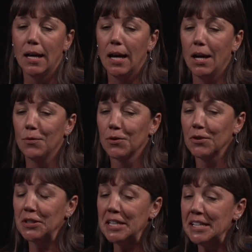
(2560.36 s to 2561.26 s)
We're
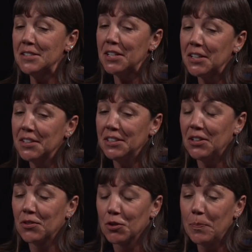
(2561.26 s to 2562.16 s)
really
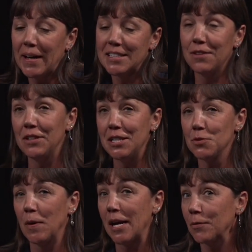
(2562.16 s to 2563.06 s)
into, group
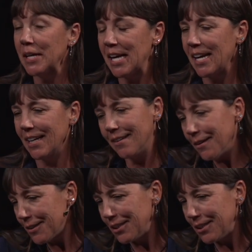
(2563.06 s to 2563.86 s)
activities when we can,